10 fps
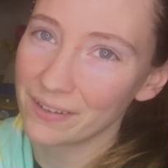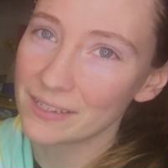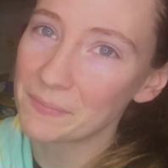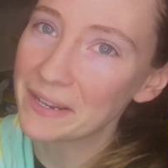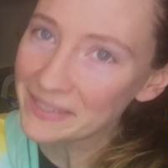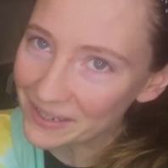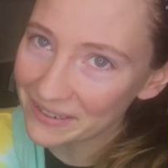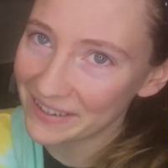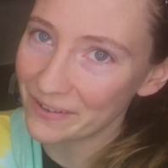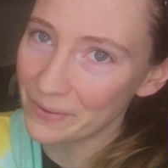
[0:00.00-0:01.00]
It might sound
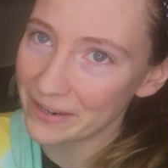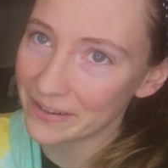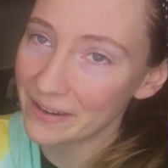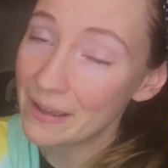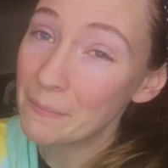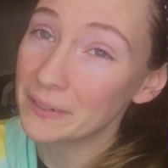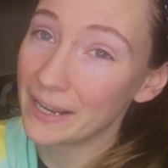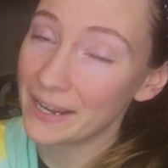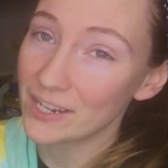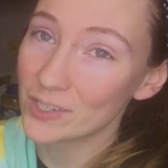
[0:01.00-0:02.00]
kind of weird, but
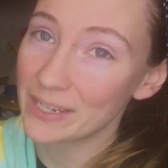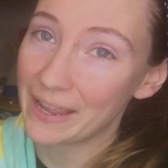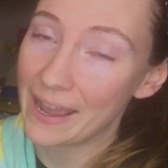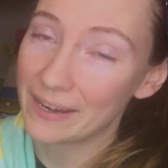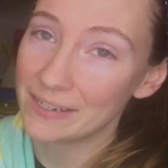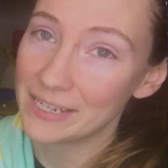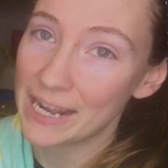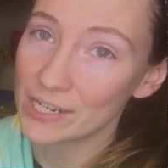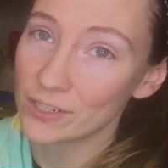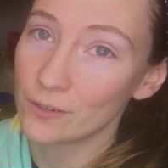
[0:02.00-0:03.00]
I actually add a
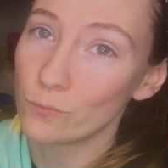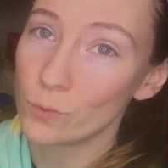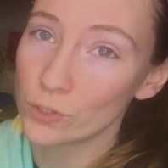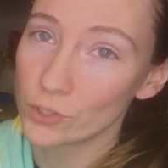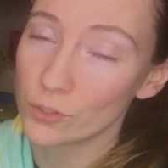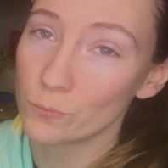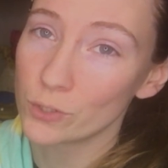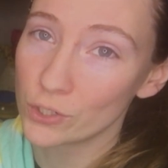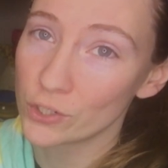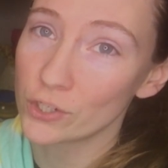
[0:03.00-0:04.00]
dash of
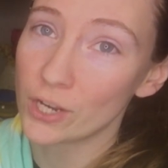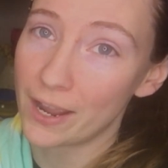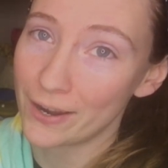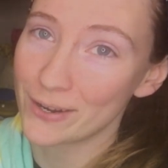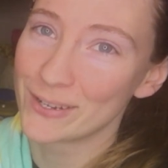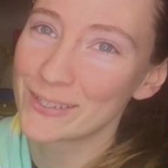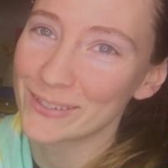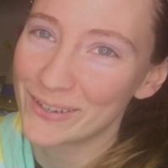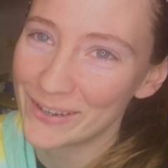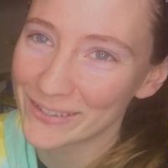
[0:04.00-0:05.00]
Worcestershire
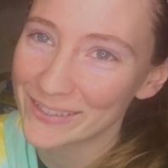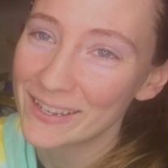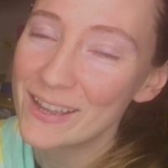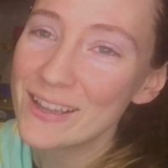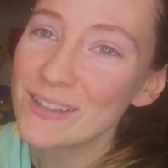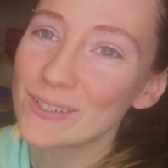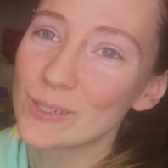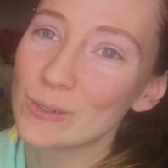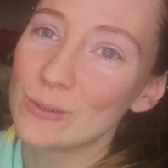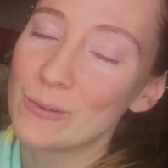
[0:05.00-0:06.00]
sauce
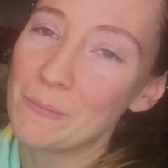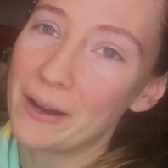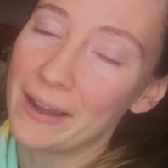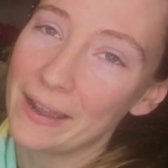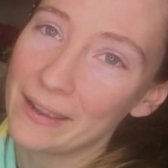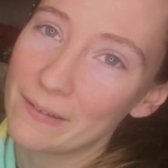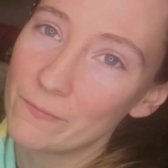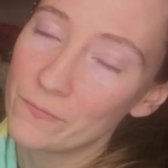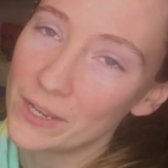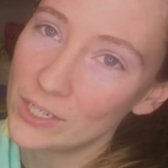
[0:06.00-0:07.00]
to my
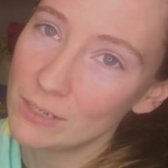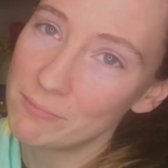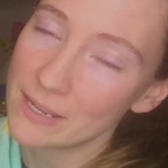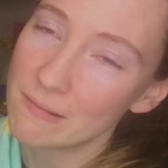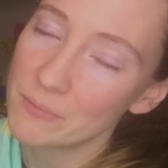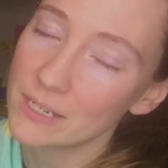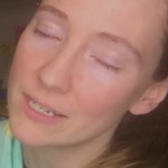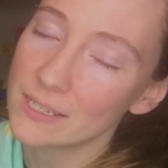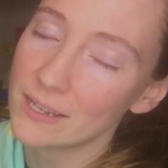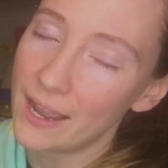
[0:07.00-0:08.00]
veggie blend
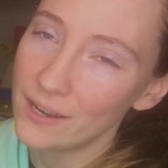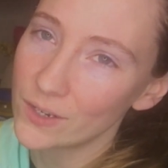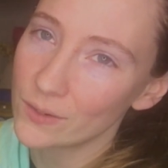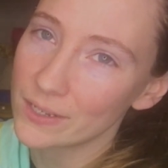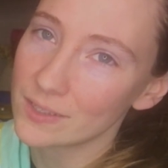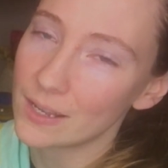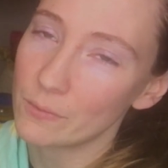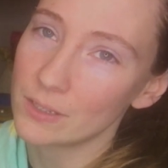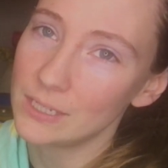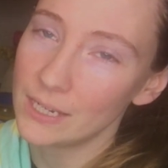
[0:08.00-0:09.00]
because I noticed that
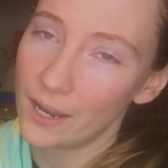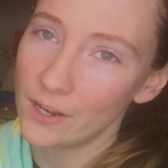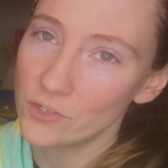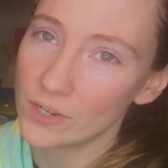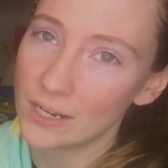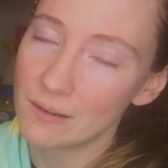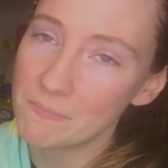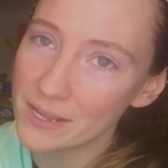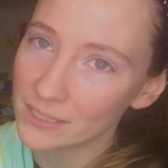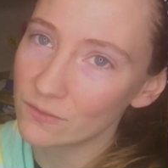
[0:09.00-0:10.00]
with dehydrated
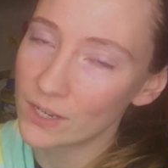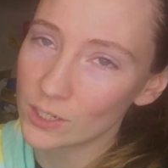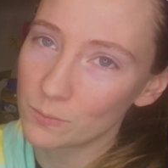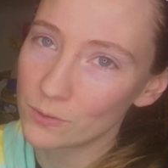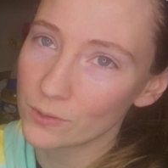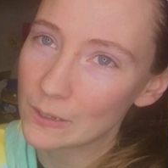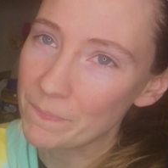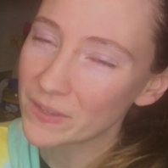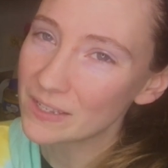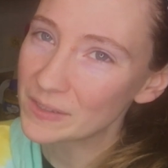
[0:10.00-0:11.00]
mixed vegetables,
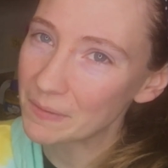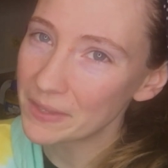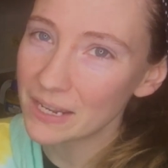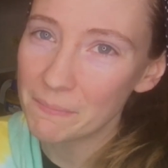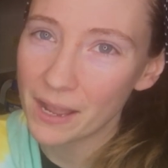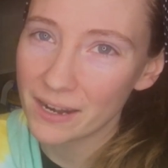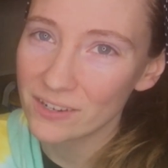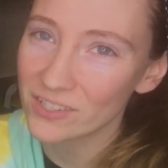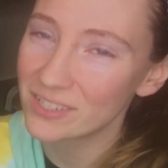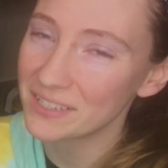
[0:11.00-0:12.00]
something about it
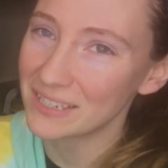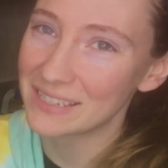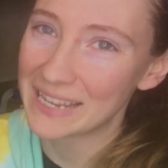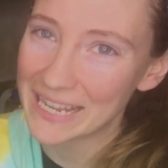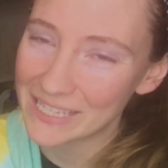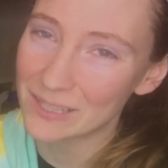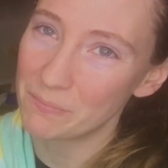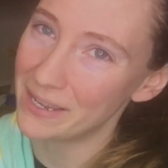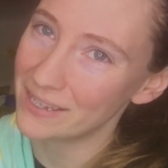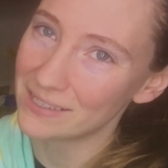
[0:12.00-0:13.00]
just doesn't taste the
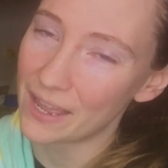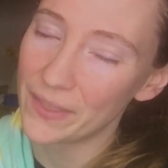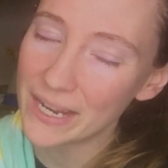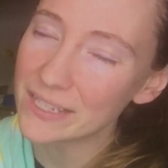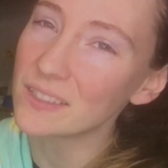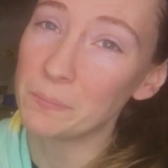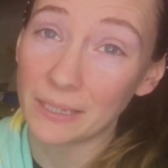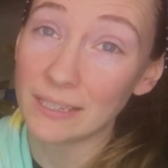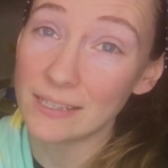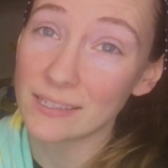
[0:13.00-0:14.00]
best. I think it's the
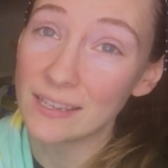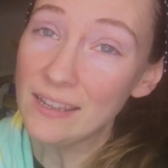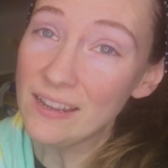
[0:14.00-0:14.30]
peas.